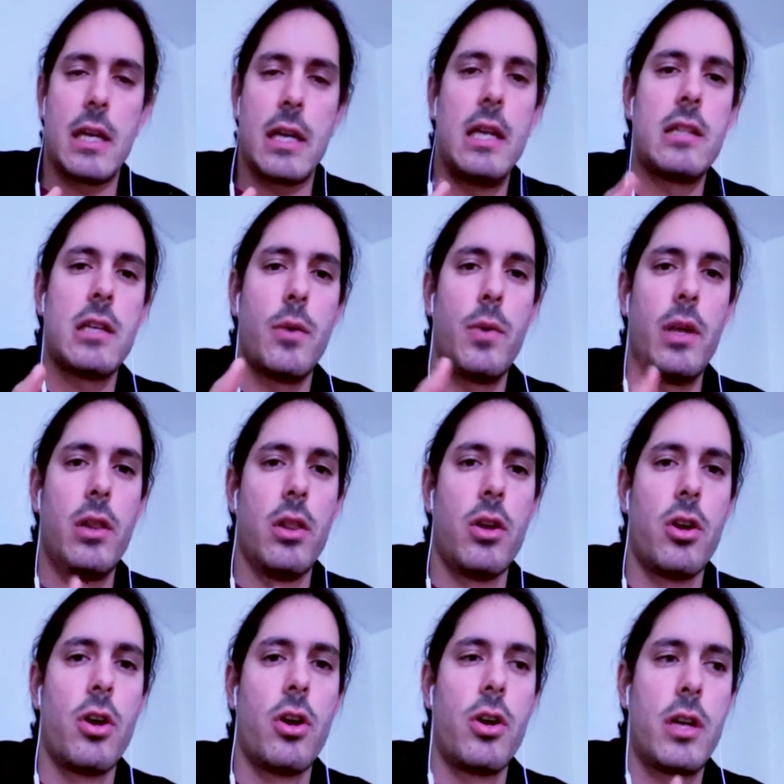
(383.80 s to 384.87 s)
all the
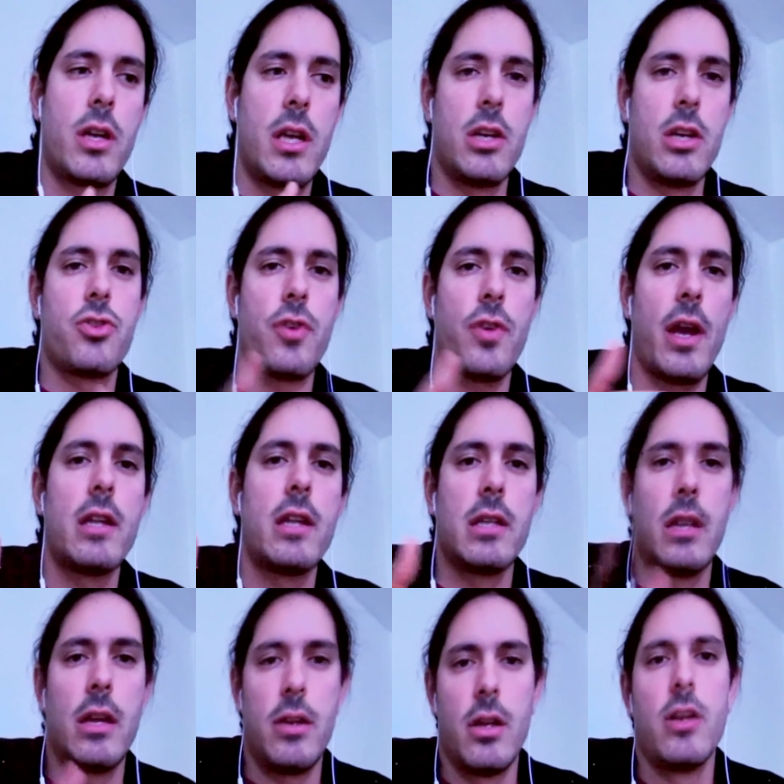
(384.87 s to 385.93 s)
techniques that we
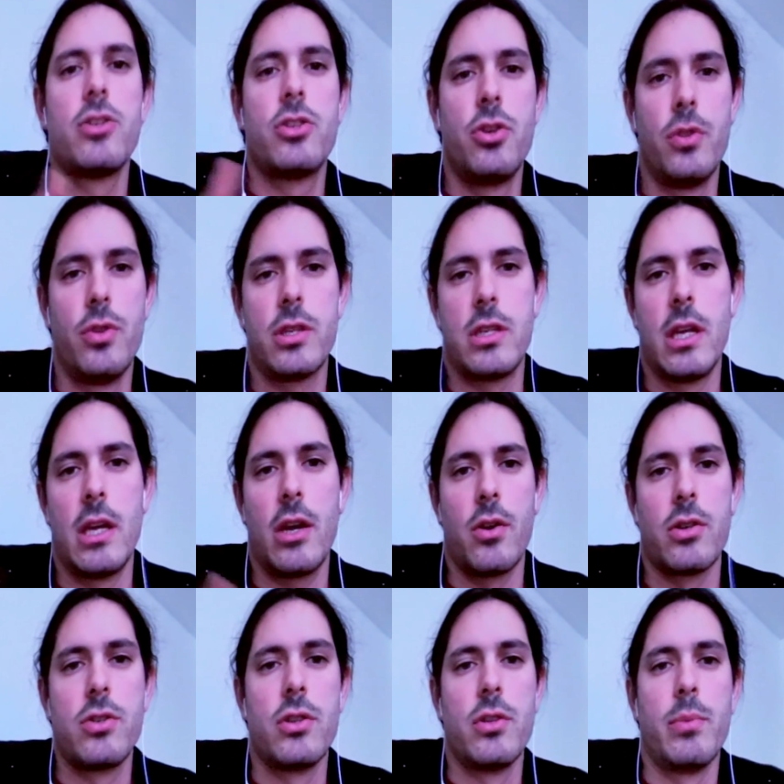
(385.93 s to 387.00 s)
learn can translate
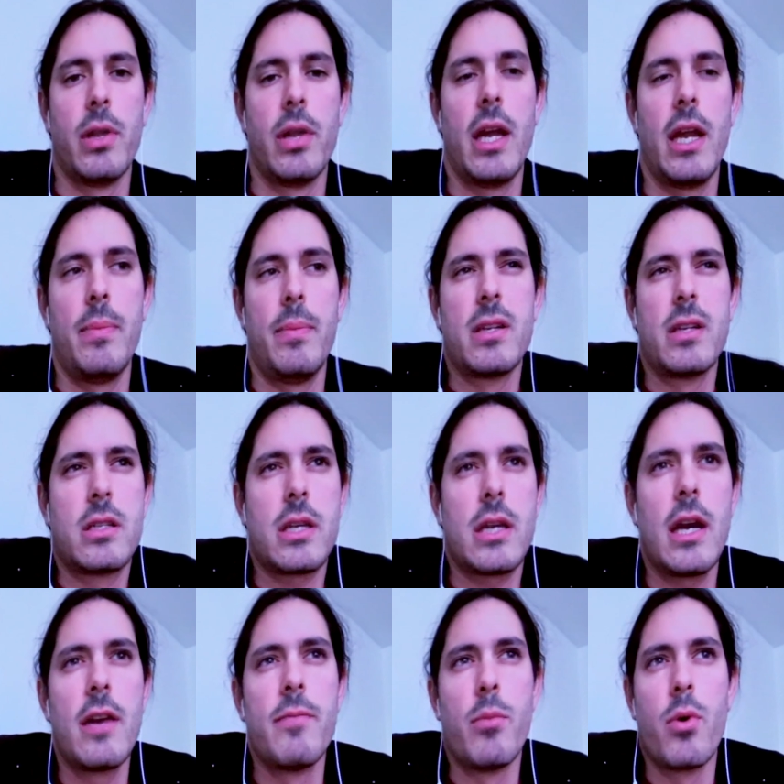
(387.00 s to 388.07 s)
to the stick or
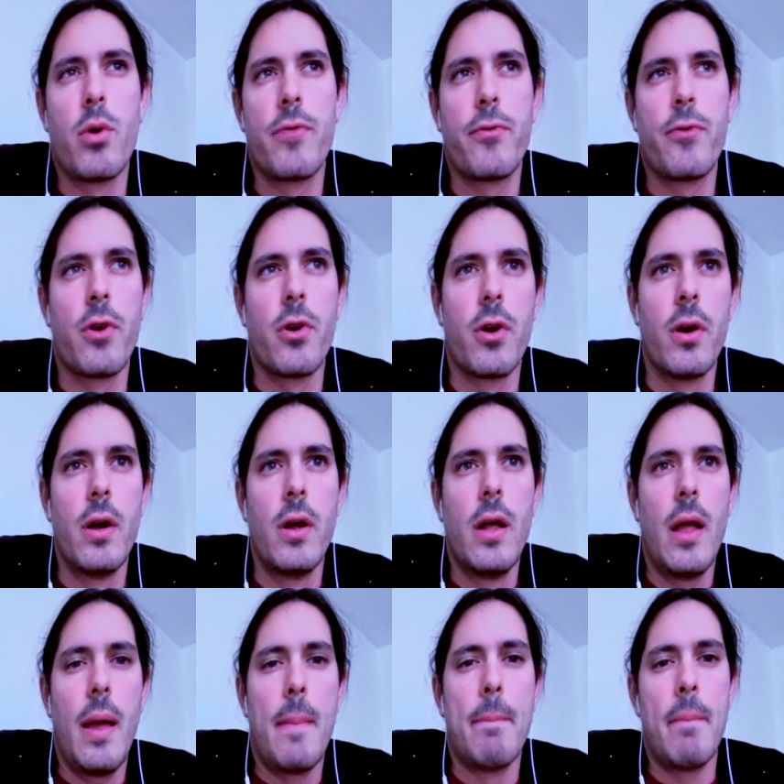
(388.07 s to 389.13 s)
to the blade, because it's
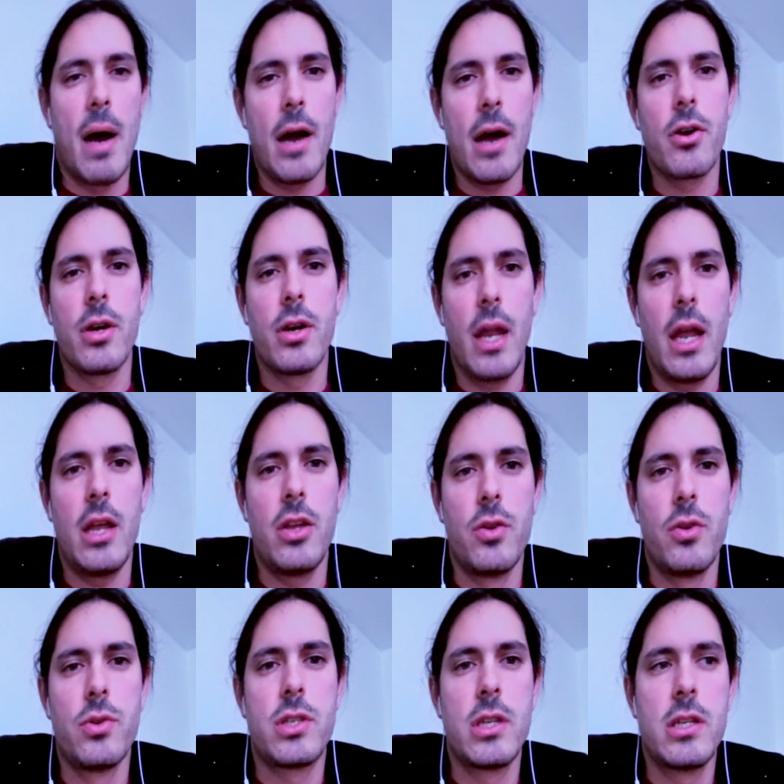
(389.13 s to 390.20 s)
kind of more for
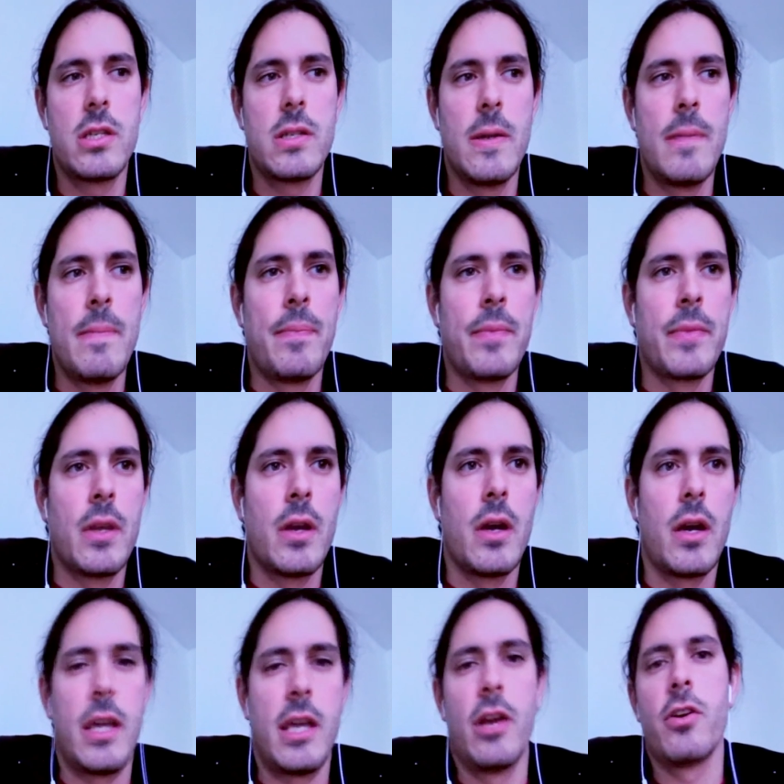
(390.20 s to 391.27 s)
modern day
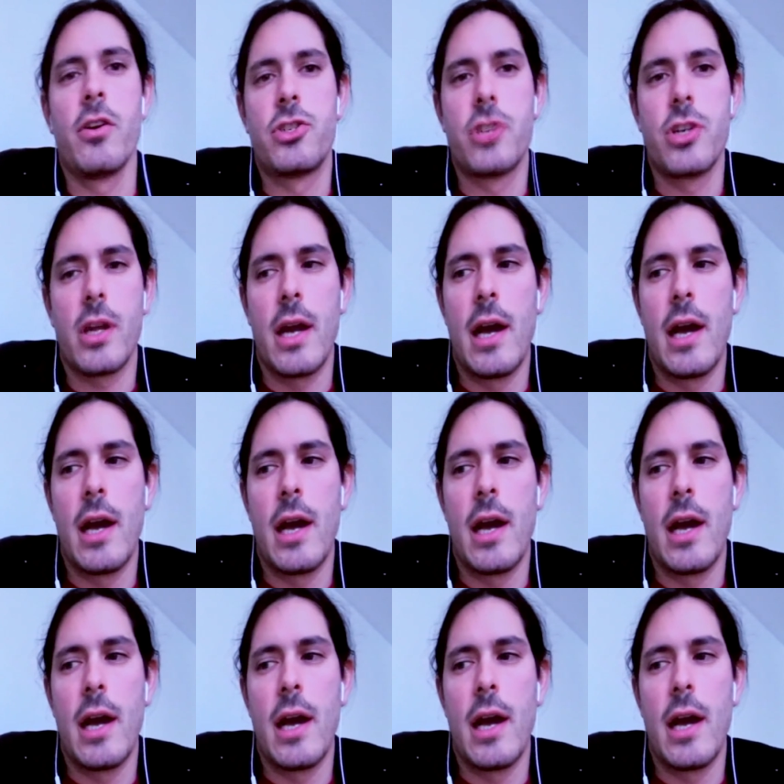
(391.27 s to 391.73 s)
uses.